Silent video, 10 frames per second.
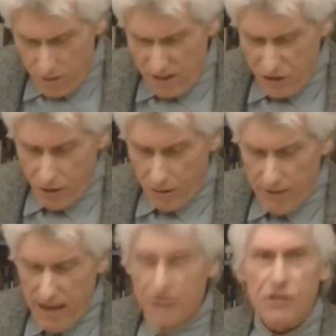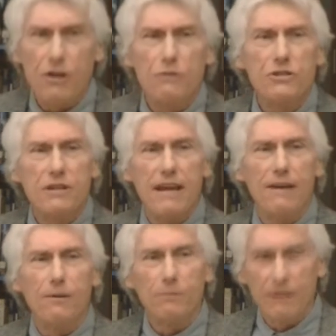where he saw an HO
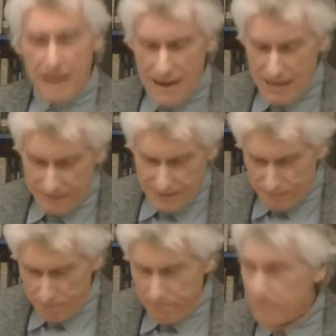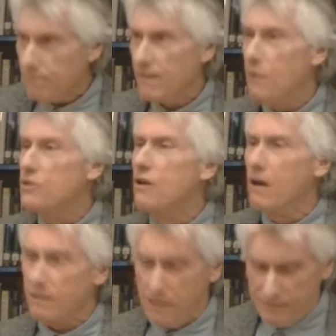scale layout. He was
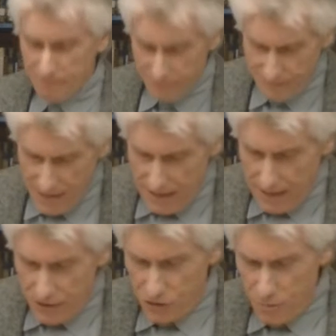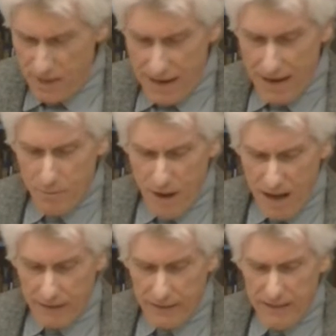hooked. He soon began
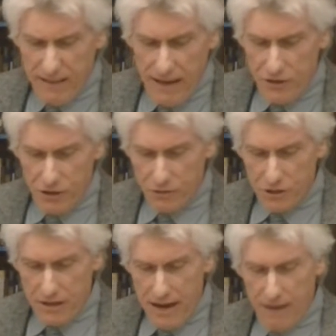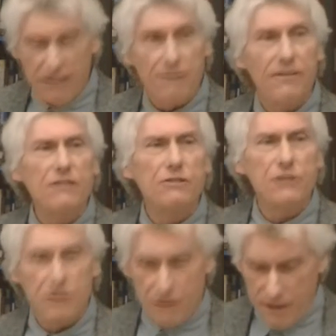modeling an HO scale and
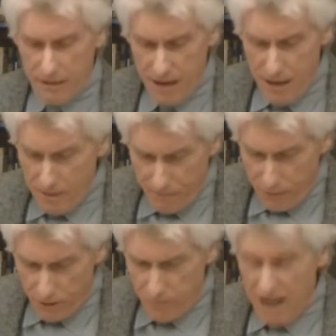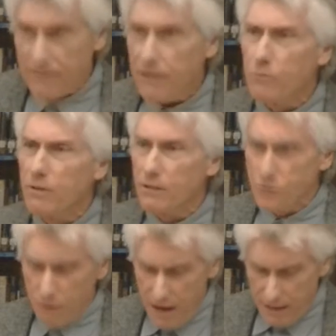eventually started photographing real
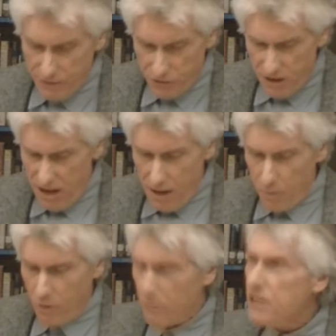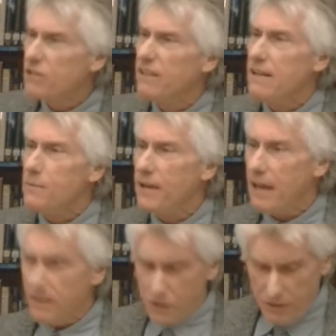trains. More recently, he
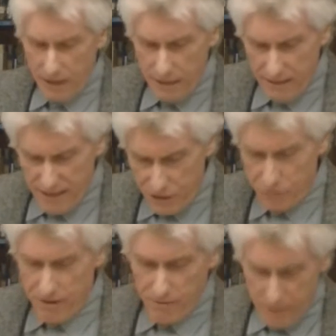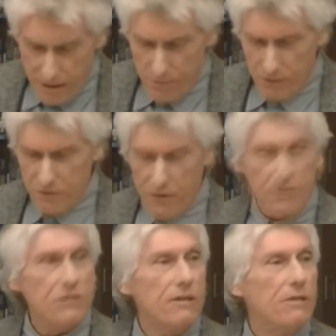began studying the history of railroads,
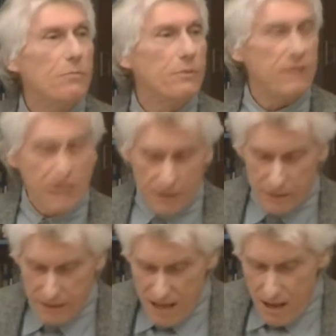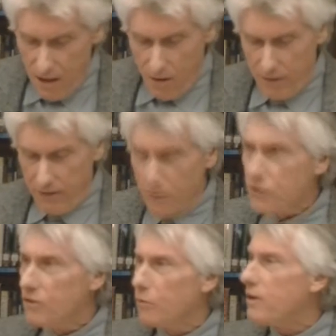focusing in particular on
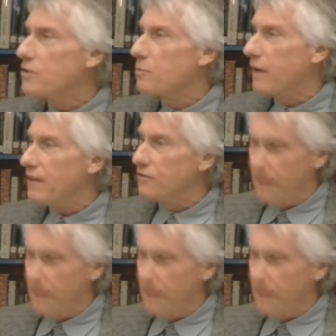those in the West Branch